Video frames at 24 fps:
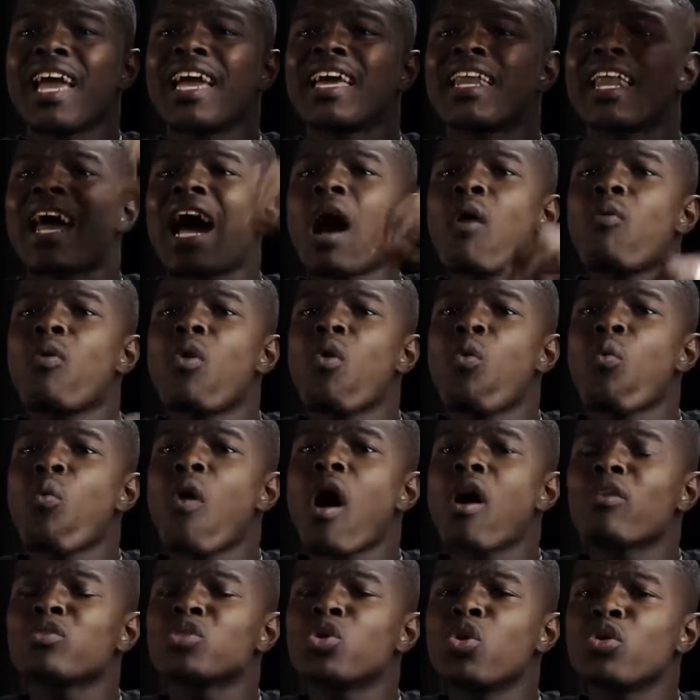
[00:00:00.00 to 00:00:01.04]
And I will
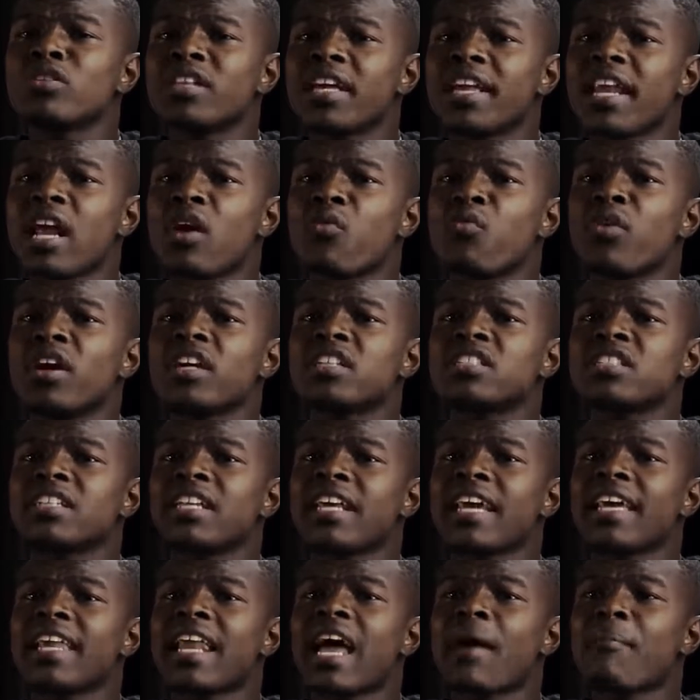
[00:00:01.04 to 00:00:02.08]
walk toward that
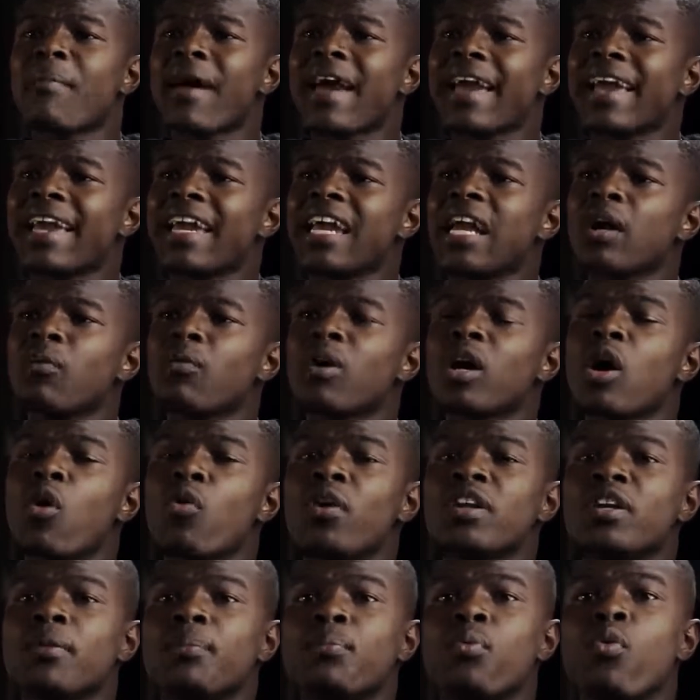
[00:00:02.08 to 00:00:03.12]
direction, and my hand will
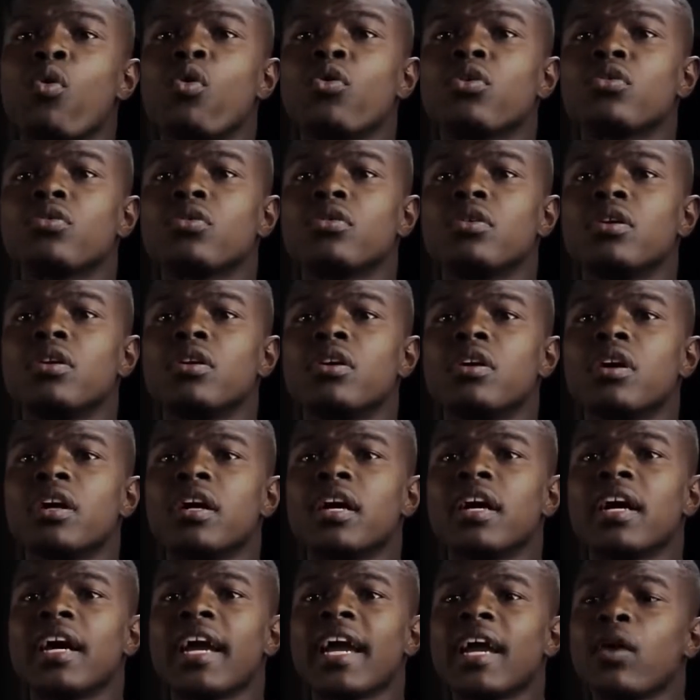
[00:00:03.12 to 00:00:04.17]
go in the portal.
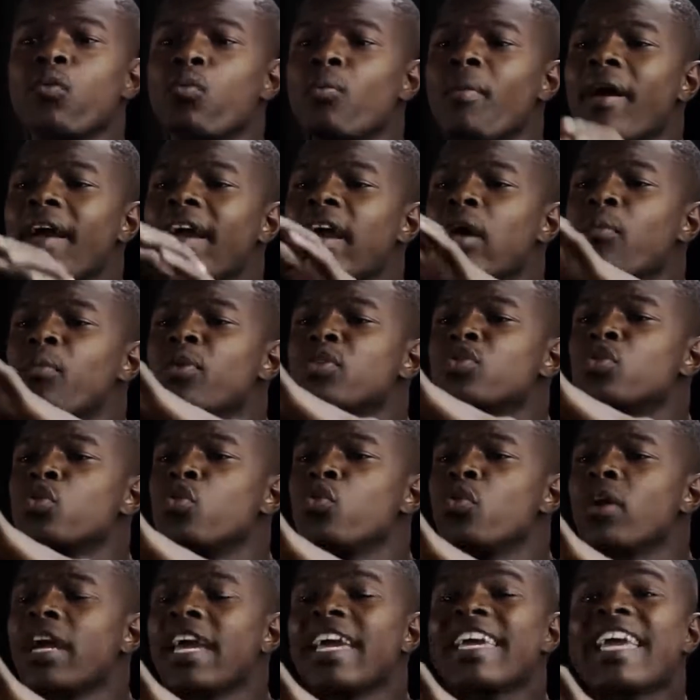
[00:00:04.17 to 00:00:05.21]
And when my hand went
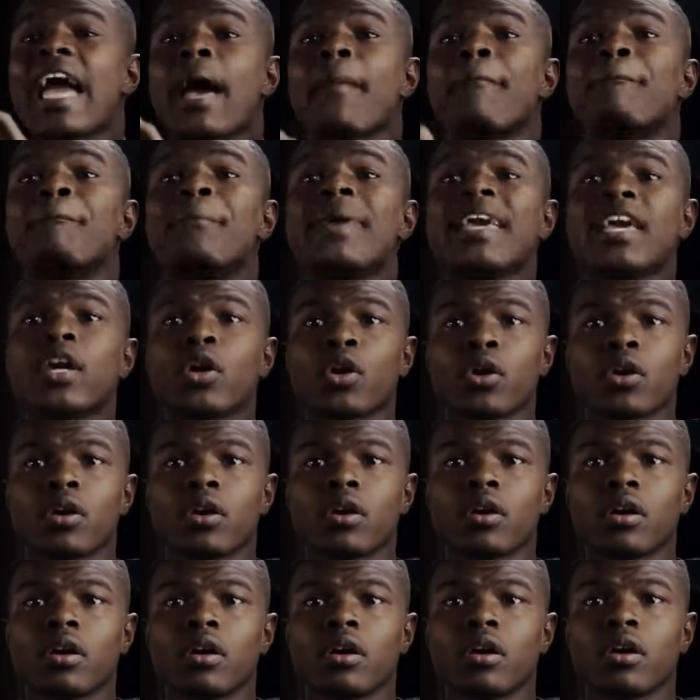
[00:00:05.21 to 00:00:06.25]
through, it got bigger.
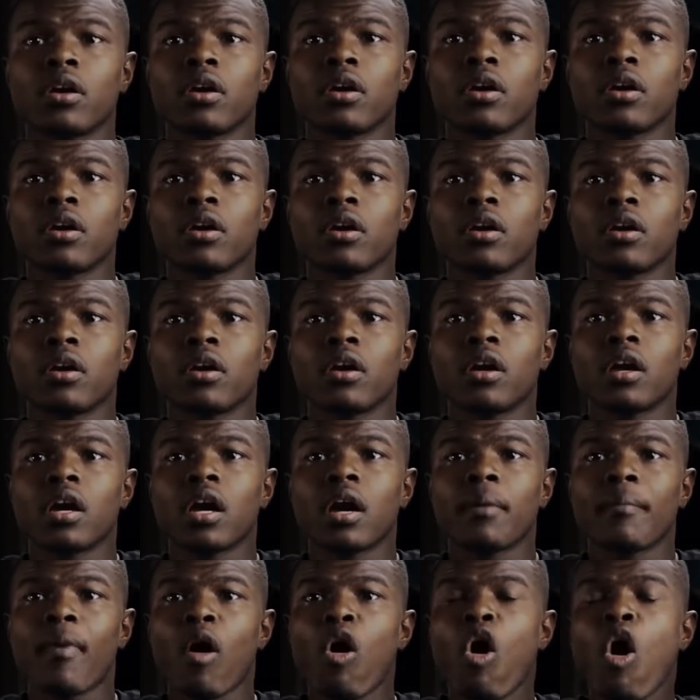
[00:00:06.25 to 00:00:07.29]

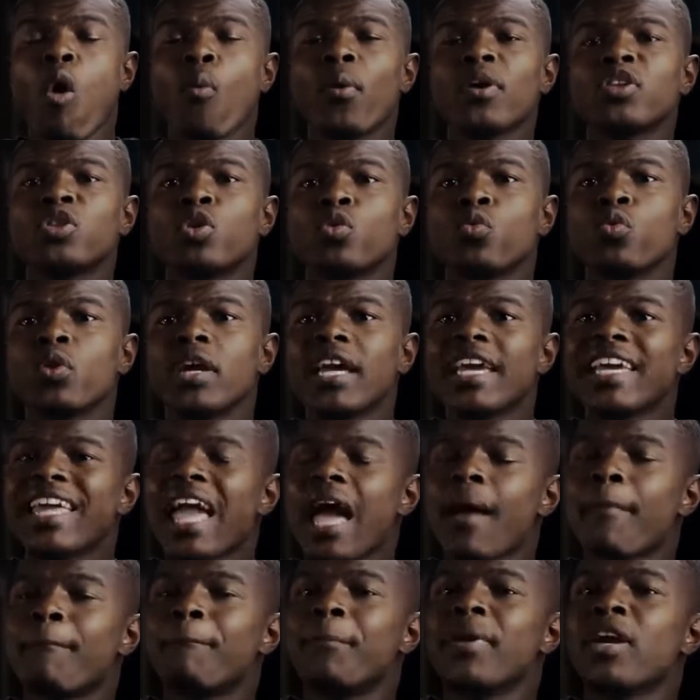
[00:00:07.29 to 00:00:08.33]
My arm went through, it
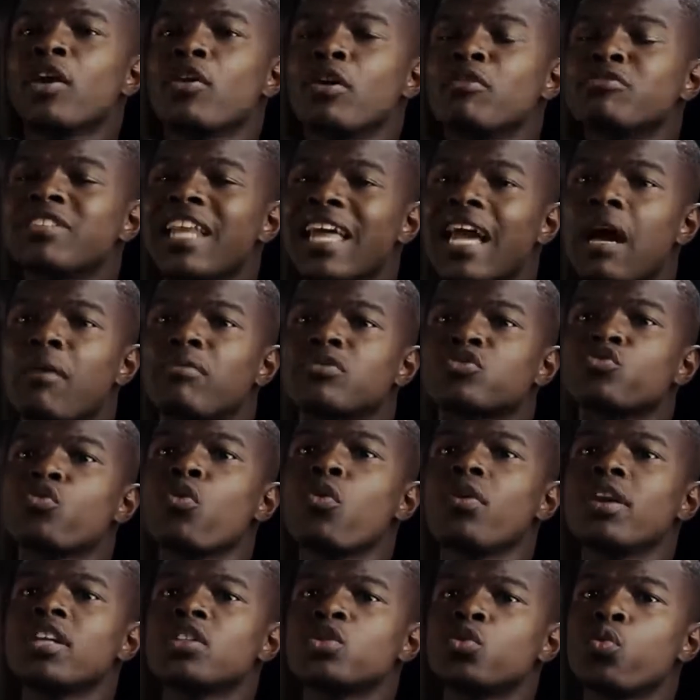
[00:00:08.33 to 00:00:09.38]
got bigger. It was like I was
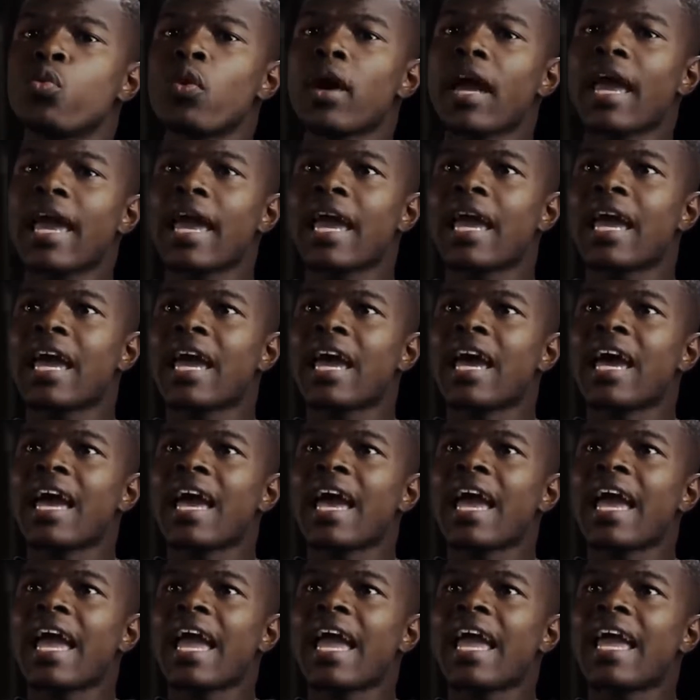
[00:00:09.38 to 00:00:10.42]
growing into a
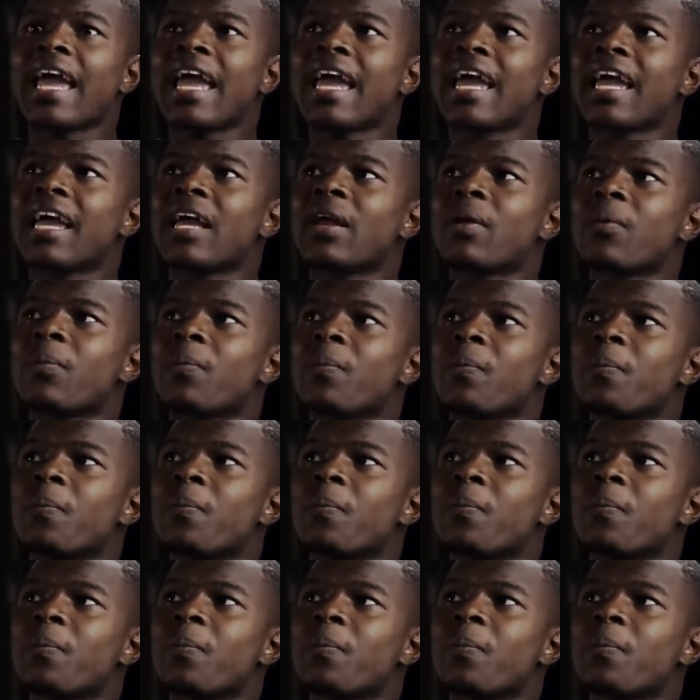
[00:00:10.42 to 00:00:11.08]
a